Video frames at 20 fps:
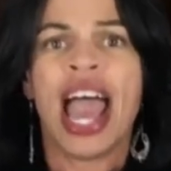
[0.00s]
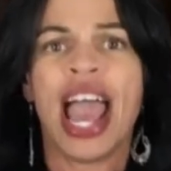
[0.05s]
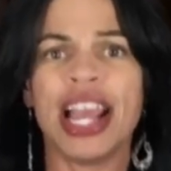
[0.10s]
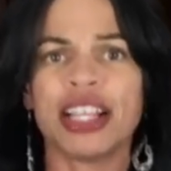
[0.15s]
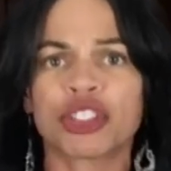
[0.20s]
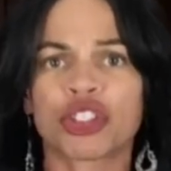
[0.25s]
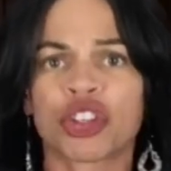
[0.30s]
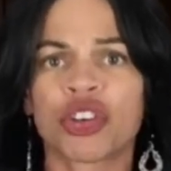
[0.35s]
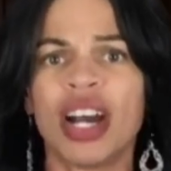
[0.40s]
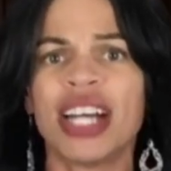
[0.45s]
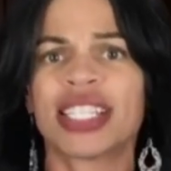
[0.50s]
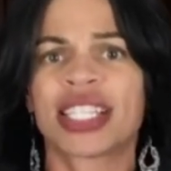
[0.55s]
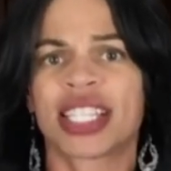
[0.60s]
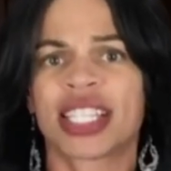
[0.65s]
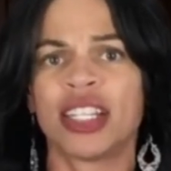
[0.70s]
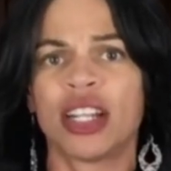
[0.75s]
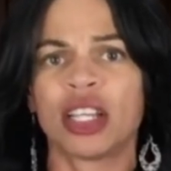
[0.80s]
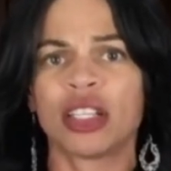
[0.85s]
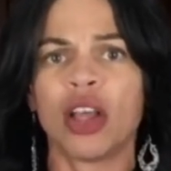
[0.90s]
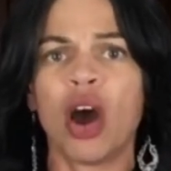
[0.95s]
and
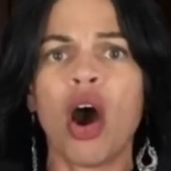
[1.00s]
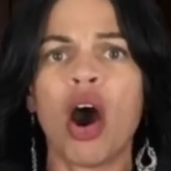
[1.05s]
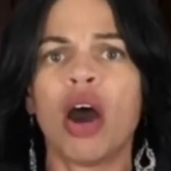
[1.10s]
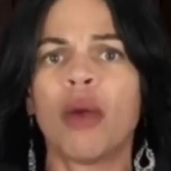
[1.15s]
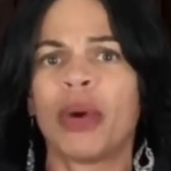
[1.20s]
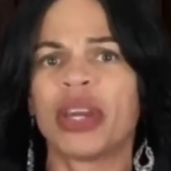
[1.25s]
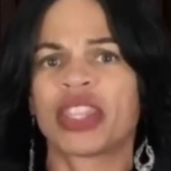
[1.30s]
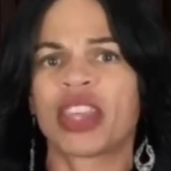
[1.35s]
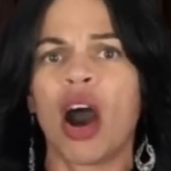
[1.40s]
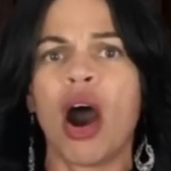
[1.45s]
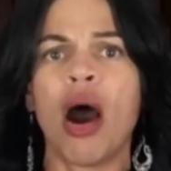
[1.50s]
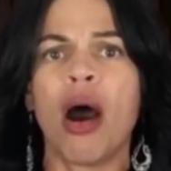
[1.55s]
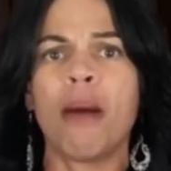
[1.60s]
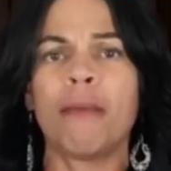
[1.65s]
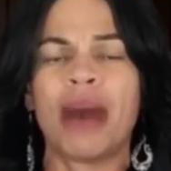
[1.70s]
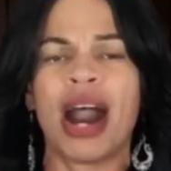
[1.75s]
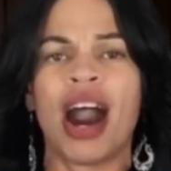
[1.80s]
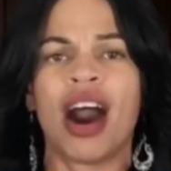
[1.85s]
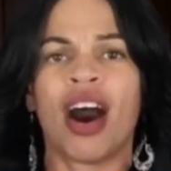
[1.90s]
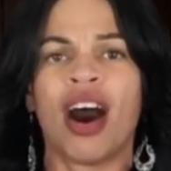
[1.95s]
trust in the Lord with
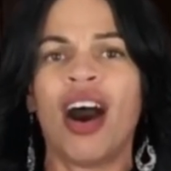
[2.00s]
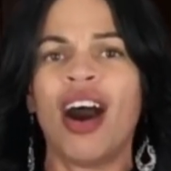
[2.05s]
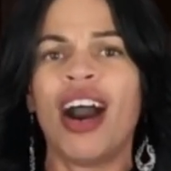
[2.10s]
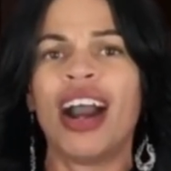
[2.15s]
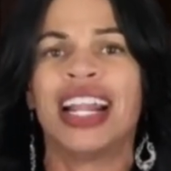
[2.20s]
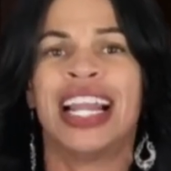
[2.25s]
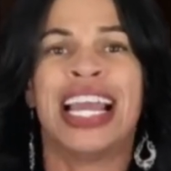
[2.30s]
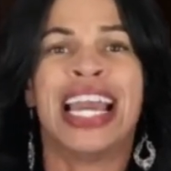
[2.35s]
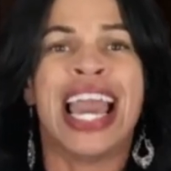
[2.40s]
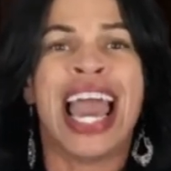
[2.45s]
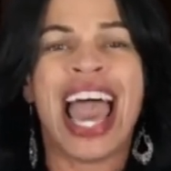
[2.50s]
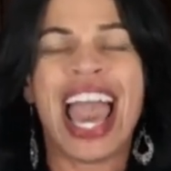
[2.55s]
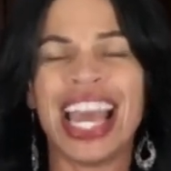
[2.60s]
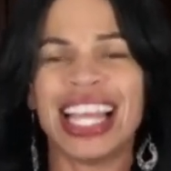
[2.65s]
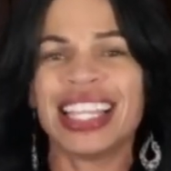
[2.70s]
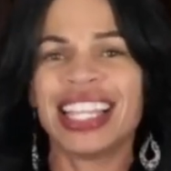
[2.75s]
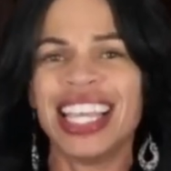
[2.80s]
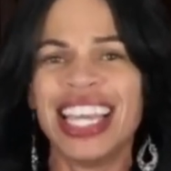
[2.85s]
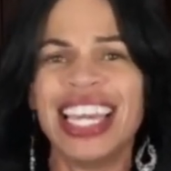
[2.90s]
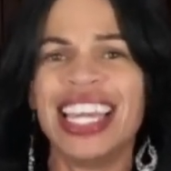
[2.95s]
all my heart
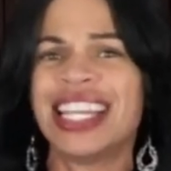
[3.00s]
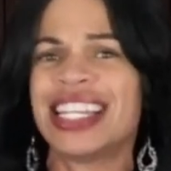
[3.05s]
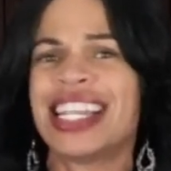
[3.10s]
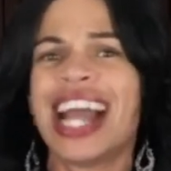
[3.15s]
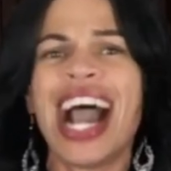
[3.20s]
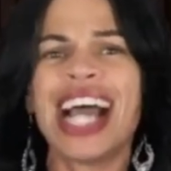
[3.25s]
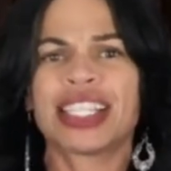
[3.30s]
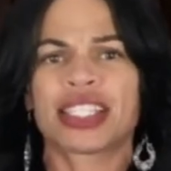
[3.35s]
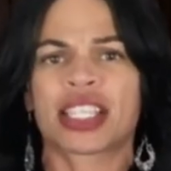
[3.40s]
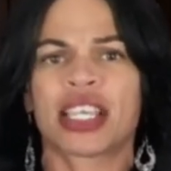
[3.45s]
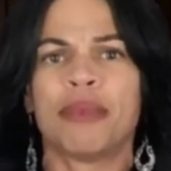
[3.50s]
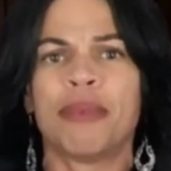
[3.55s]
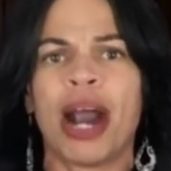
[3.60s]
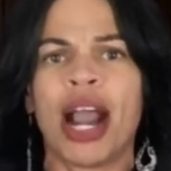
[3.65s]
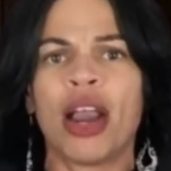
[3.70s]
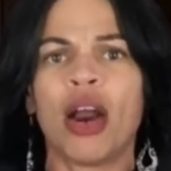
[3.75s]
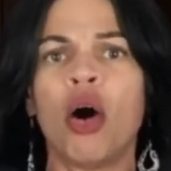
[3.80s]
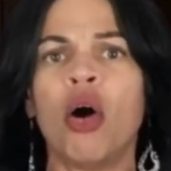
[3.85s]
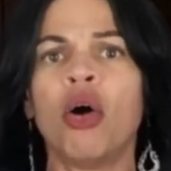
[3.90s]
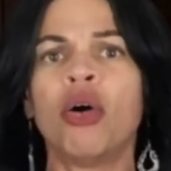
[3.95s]
and lean not to
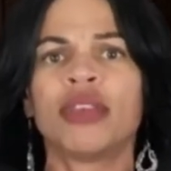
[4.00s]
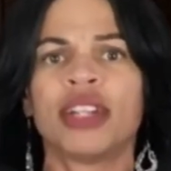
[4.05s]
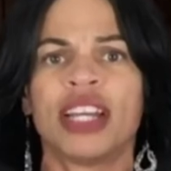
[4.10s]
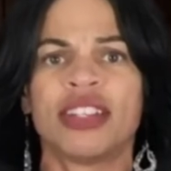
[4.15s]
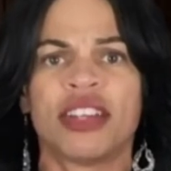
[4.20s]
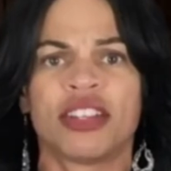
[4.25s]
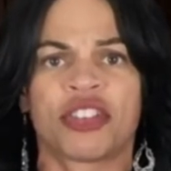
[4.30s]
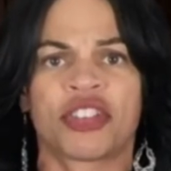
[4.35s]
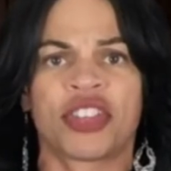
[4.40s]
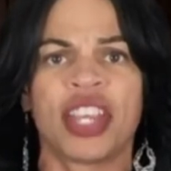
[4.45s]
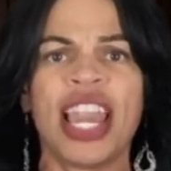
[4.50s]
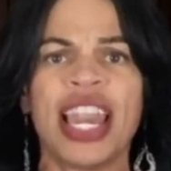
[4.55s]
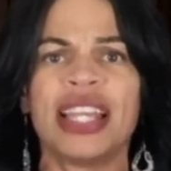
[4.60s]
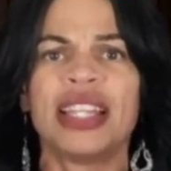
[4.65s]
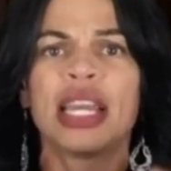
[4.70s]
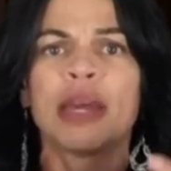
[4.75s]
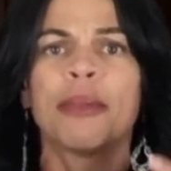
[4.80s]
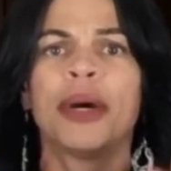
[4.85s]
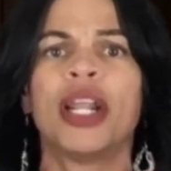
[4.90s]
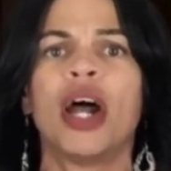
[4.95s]
my own
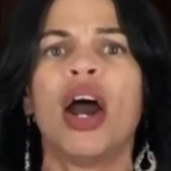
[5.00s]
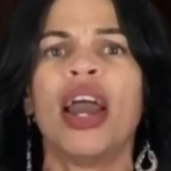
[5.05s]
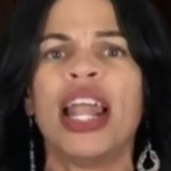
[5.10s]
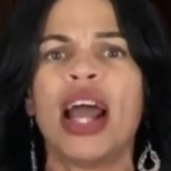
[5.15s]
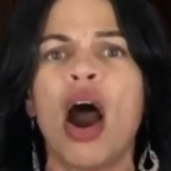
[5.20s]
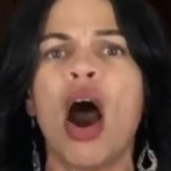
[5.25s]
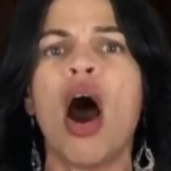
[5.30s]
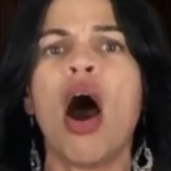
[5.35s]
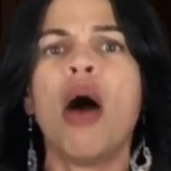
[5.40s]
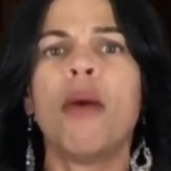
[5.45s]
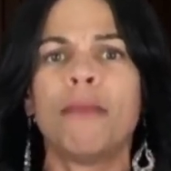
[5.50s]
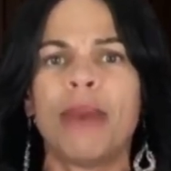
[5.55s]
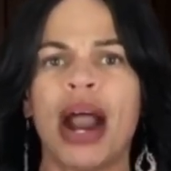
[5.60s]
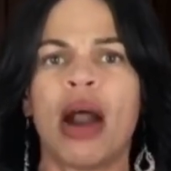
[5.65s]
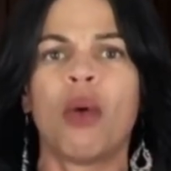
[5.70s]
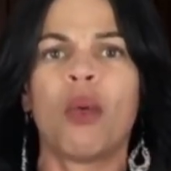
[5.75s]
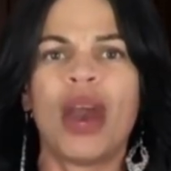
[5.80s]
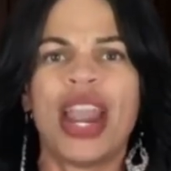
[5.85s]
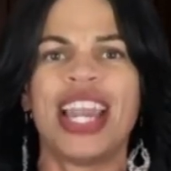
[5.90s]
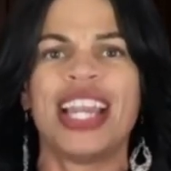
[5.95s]
understanding, but in all
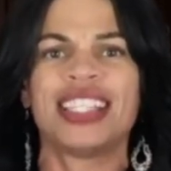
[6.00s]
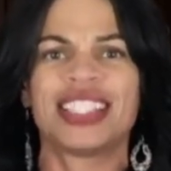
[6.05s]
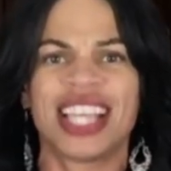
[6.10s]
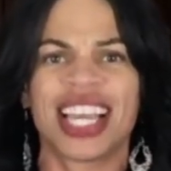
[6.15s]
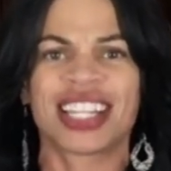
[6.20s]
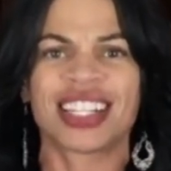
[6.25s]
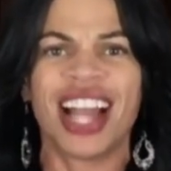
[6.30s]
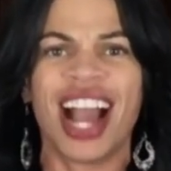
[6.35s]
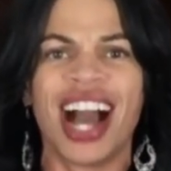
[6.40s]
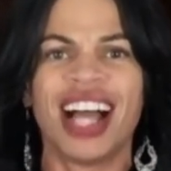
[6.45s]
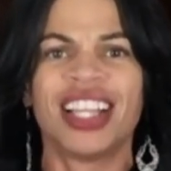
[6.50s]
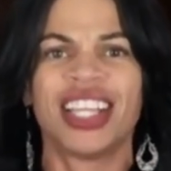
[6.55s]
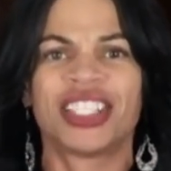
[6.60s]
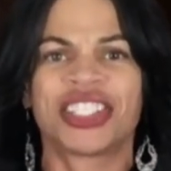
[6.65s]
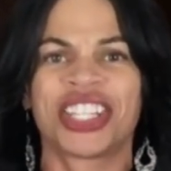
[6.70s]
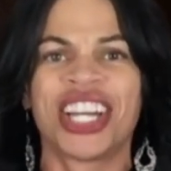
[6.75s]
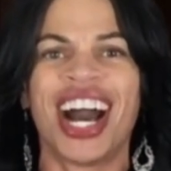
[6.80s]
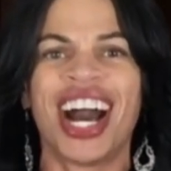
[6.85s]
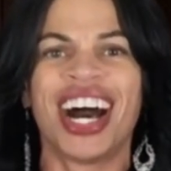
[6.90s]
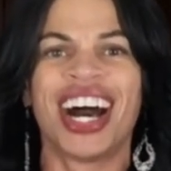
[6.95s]
my ways
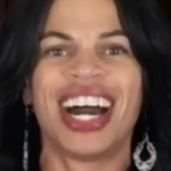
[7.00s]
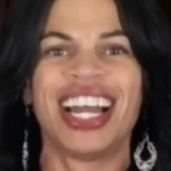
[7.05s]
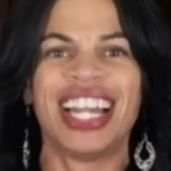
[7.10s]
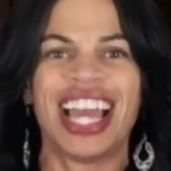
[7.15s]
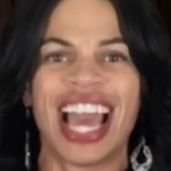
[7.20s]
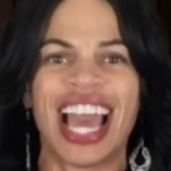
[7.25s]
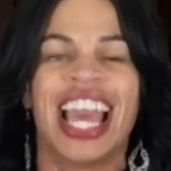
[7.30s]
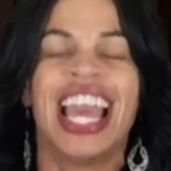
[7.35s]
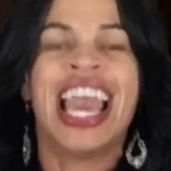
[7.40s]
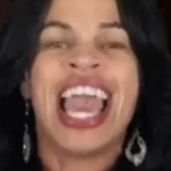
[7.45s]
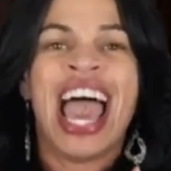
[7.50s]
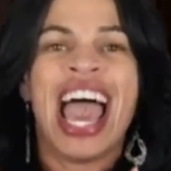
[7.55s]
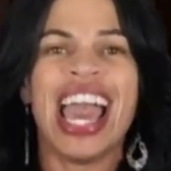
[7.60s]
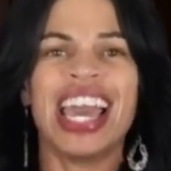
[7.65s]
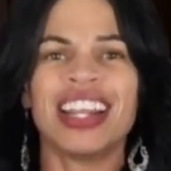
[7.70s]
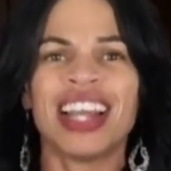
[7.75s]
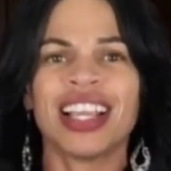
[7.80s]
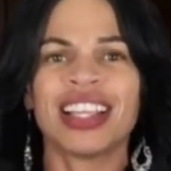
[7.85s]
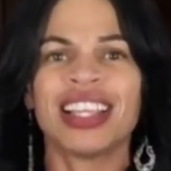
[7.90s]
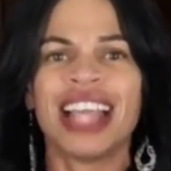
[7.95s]
acknowledge God and
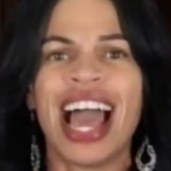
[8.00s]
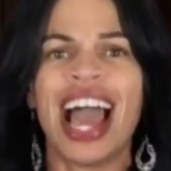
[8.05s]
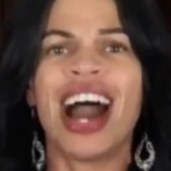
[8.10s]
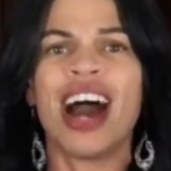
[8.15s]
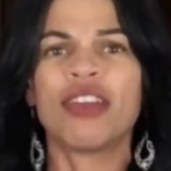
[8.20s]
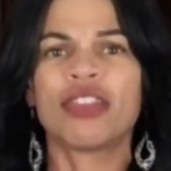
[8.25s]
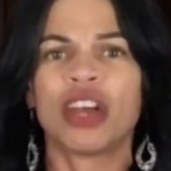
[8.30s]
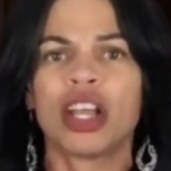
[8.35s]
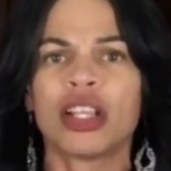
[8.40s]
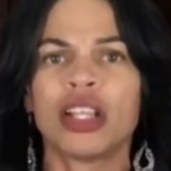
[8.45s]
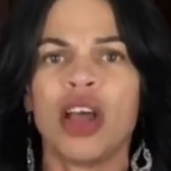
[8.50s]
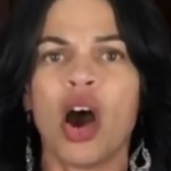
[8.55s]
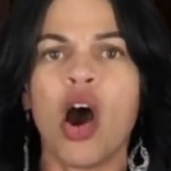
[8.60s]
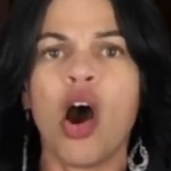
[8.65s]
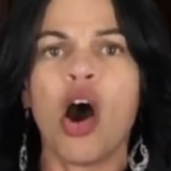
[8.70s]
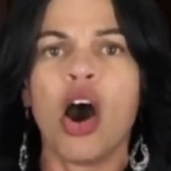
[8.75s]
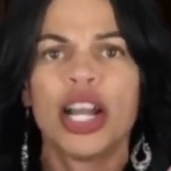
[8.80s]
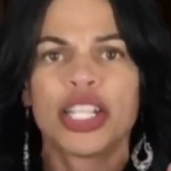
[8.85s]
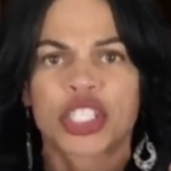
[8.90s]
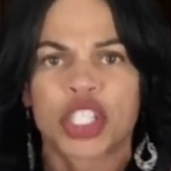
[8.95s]
allow the
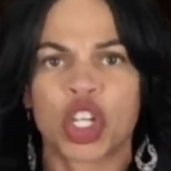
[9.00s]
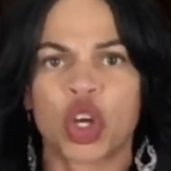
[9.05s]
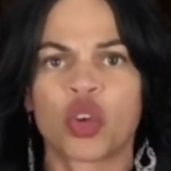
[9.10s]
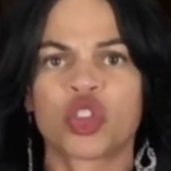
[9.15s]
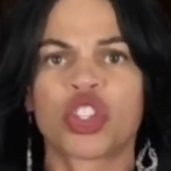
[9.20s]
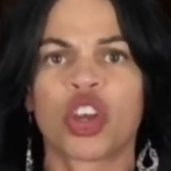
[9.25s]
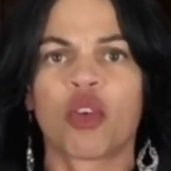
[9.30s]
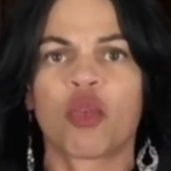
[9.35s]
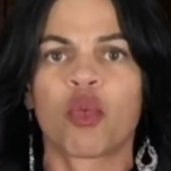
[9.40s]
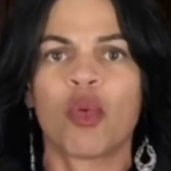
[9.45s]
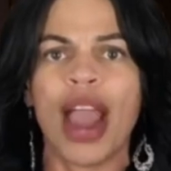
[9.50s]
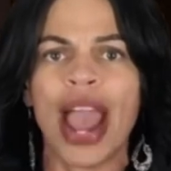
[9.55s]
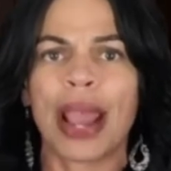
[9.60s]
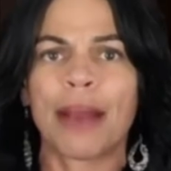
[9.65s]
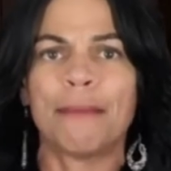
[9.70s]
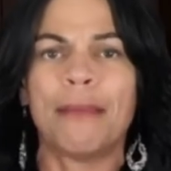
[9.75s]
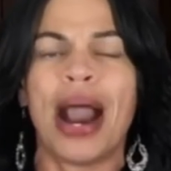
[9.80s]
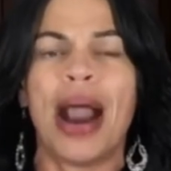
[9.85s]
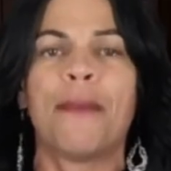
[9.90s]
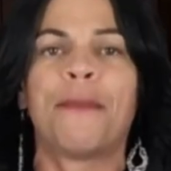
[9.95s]
Lord to
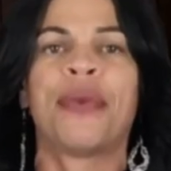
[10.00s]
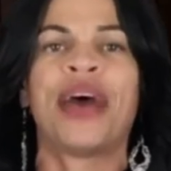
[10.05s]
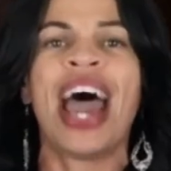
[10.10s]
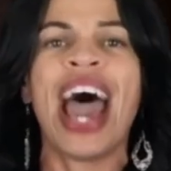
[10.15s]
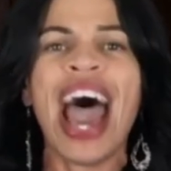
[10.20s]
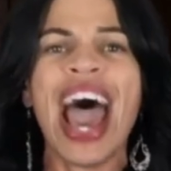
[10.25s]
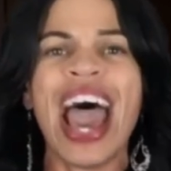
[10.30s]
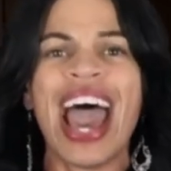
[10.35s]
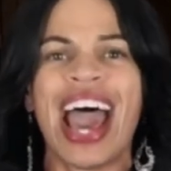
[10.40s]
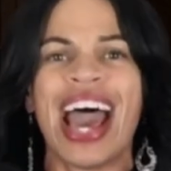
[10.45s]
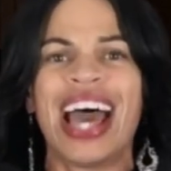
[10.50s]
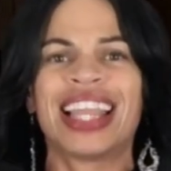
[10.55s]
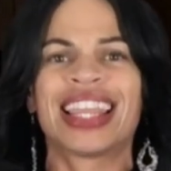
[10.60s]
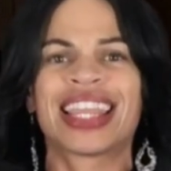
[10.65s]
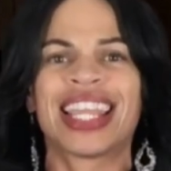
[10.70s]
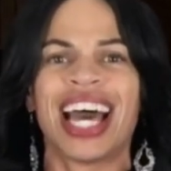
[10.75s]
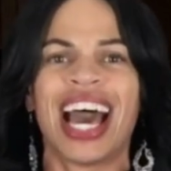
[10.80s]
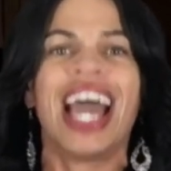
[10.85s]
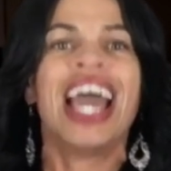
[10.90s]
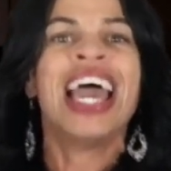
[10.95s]
direct my
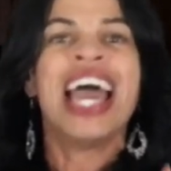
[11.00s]
path